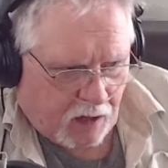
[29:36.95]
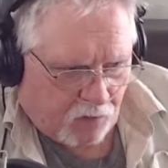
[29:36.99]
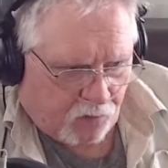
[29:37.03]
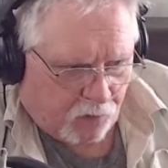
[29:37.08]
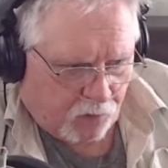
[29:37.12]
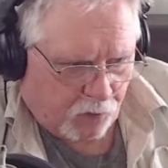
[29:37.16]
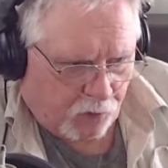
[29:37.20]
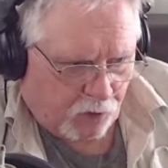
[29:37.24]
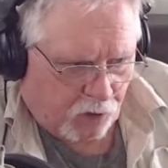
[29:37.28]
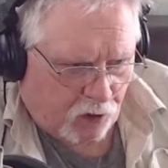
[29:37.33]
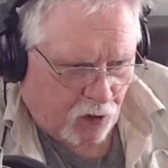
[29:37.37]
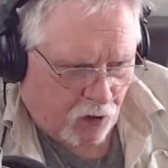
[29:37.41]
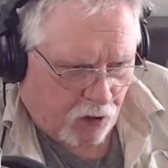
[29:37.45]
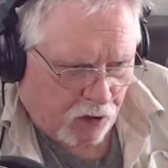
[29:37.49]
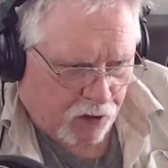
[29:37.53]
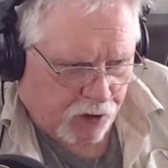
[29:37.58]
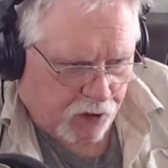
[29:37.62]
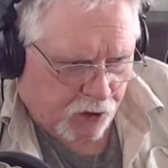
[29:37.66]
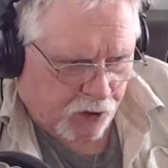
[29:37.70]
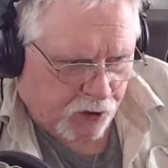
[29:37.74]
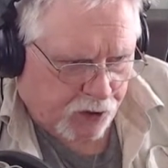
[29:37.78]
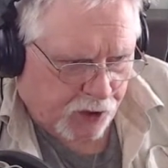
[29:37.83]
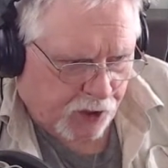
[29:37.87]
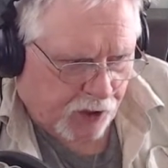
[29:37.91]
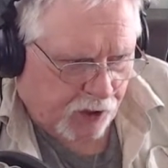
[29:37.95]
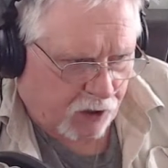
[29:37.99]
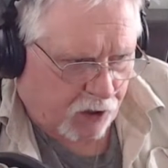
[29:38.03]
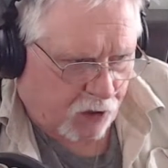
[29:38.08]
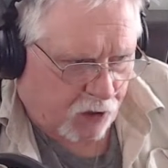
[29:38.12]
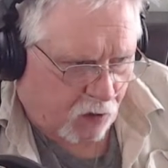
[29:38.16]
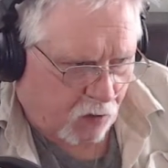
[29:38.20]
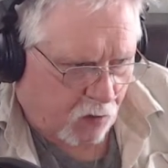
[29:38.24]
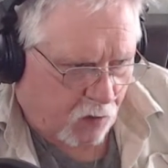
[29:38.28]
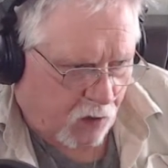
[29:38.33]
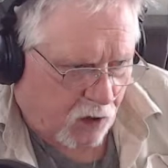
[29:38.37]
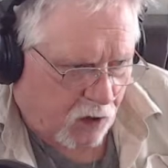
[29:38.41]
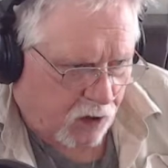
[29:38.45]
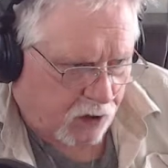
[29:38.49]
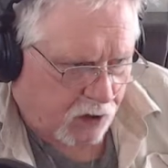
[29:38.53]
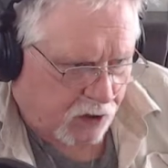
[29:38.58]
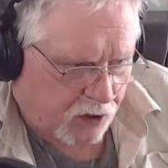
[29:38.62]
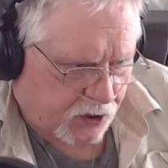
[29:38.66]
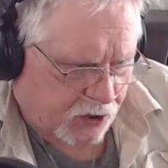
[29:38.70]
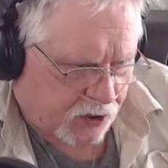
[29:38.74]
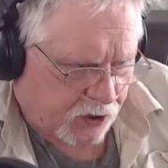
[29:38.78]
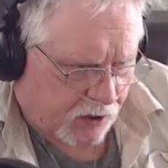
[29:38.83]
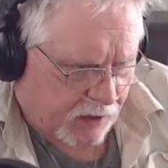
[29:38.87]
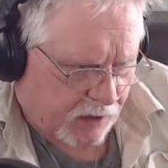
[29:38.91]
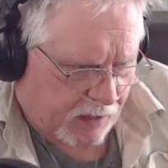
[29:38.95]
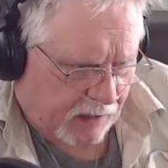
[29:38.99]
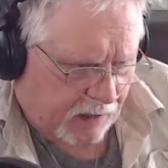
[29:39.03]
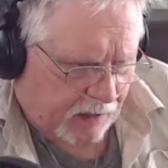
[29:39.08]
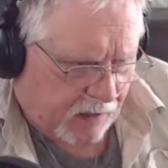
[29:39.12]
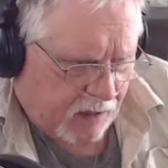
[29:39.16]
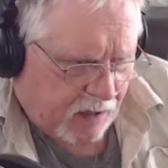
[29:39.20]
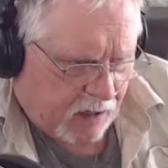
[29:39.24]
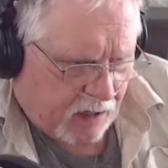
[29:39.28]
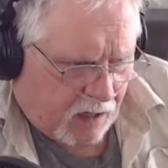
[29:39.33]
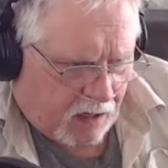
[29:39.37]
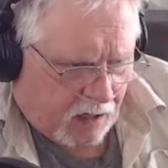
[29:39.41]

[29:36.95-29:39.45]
the car so she can go to work, just like